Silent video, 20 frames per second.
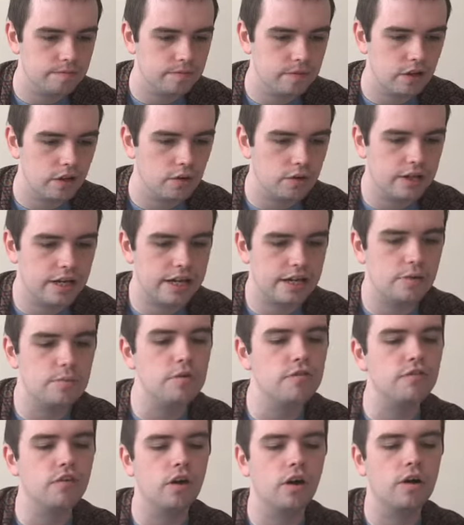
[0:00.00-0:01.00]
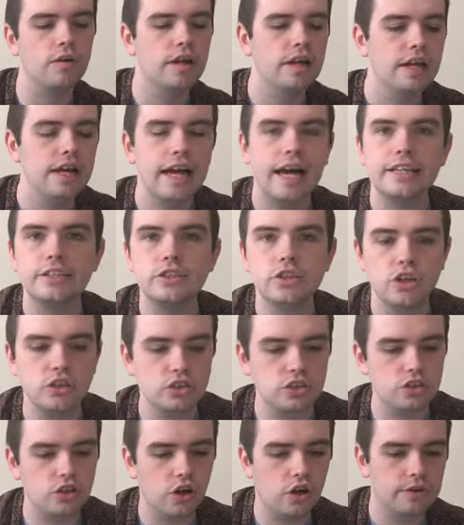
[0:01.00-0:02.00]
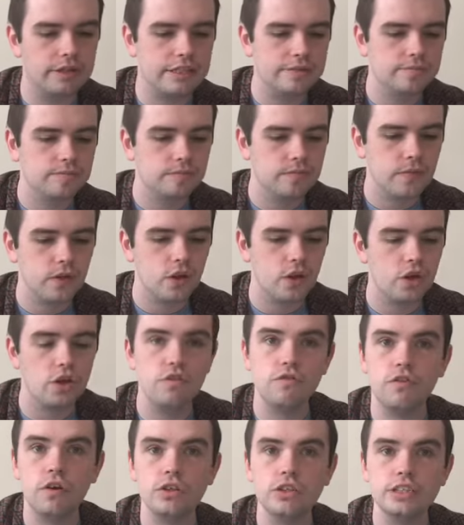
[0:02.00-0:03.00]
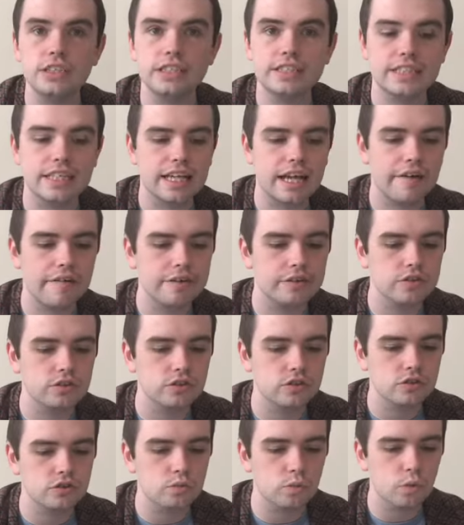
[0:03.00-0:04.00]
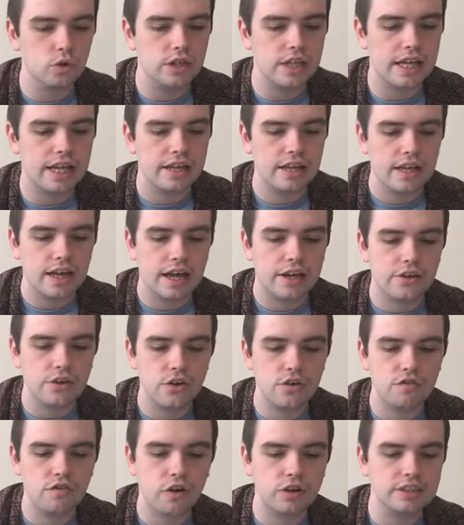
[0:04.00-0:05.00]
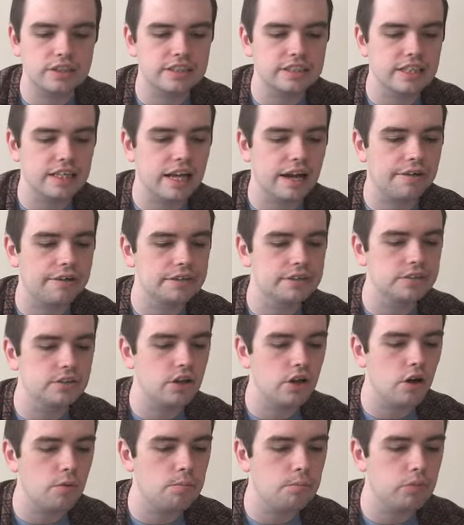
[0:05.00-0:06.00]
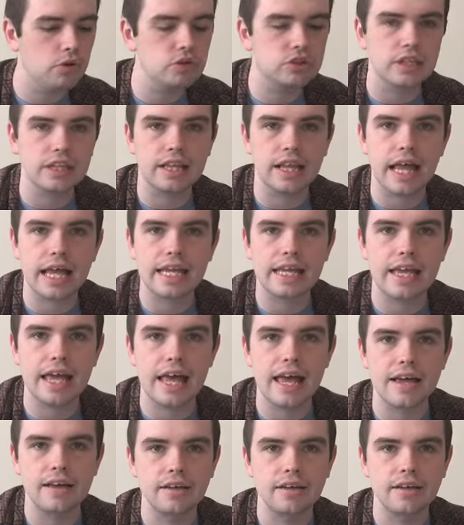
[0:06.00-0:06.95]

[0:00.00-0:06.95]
Okay, number 4. In Toy Story, who voices the characters Woody and who voices the character Buzz Lightyear?